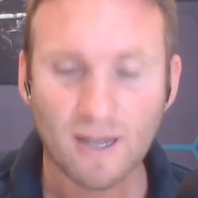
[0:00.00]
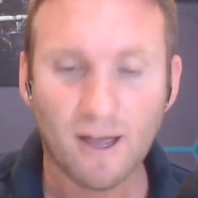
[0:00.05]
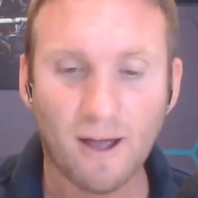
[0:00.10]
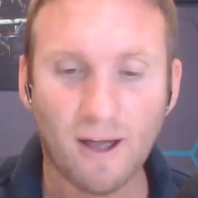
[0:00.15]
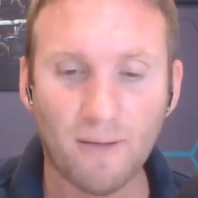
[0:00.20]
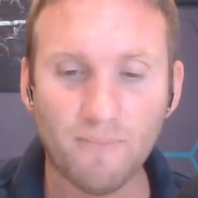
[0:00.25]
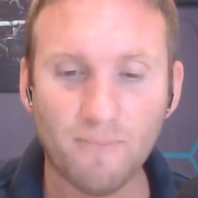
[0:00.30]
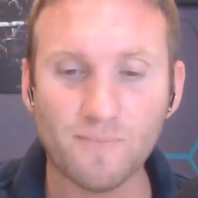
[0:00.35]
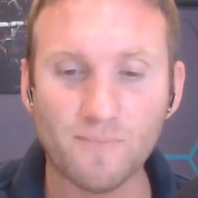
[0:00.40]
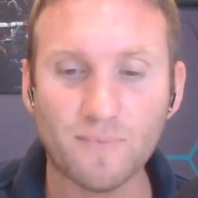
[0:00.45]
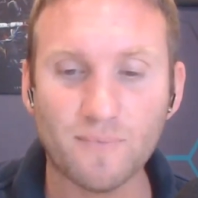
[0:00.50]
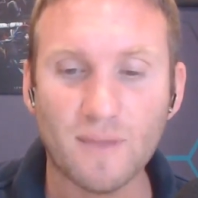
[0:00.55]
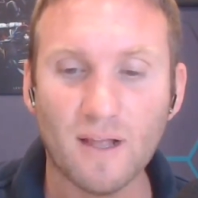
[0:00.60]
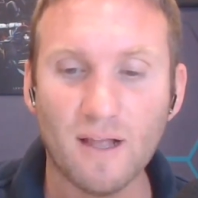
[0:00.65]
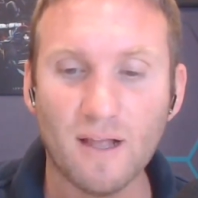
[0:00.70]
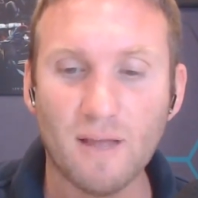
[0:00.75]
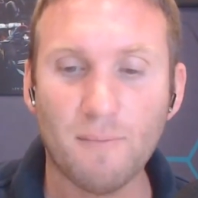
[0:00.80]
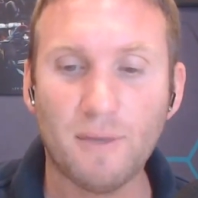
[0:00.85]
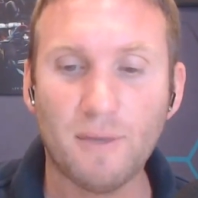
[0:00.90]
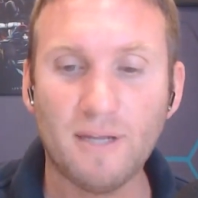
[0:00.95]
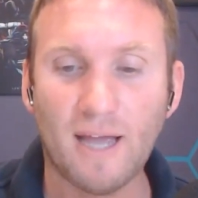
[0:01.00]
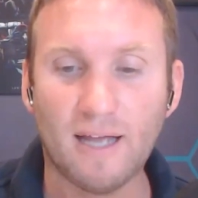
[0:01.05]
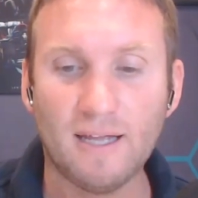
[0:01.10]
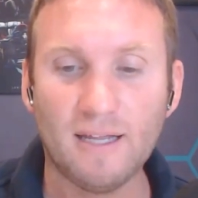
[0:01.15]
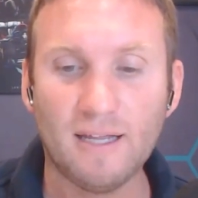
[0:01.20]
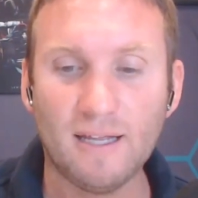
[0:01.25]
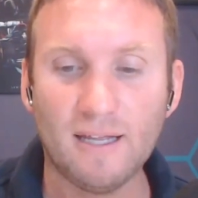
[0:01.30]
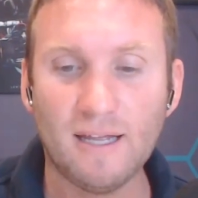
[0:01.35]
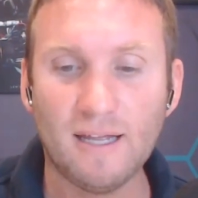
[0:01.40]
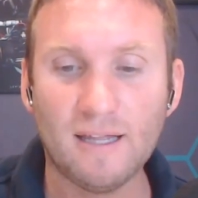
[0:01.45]
But yeah,
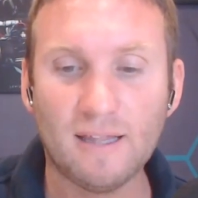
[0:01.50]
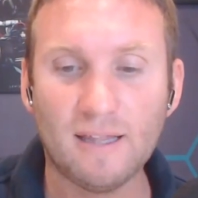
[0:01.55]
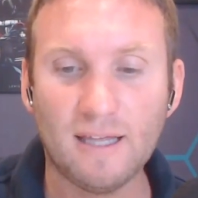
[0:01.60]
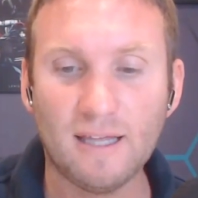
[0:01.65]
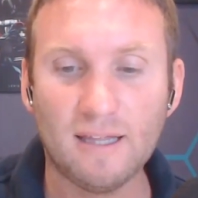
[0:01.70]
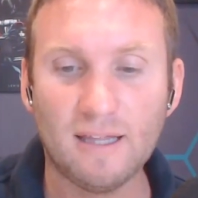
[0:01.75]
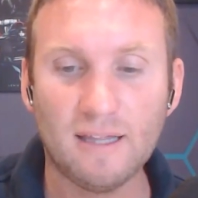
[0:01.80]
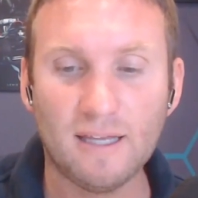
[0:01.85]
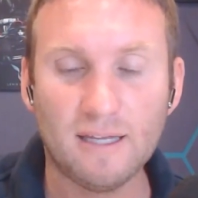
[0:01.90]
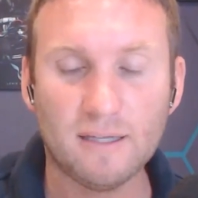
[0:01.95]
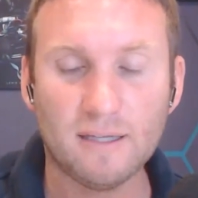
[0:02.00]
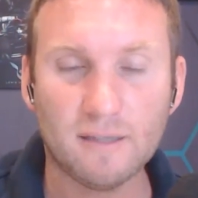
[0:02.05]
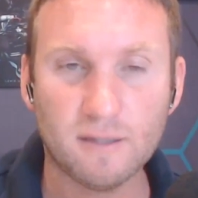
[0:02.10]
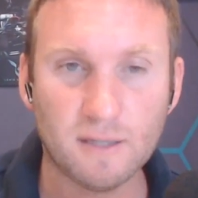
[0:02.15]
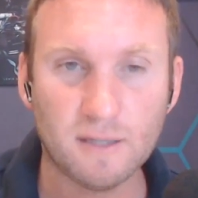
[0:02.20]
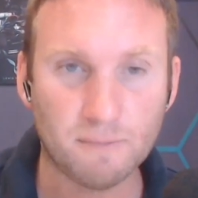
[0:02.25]
the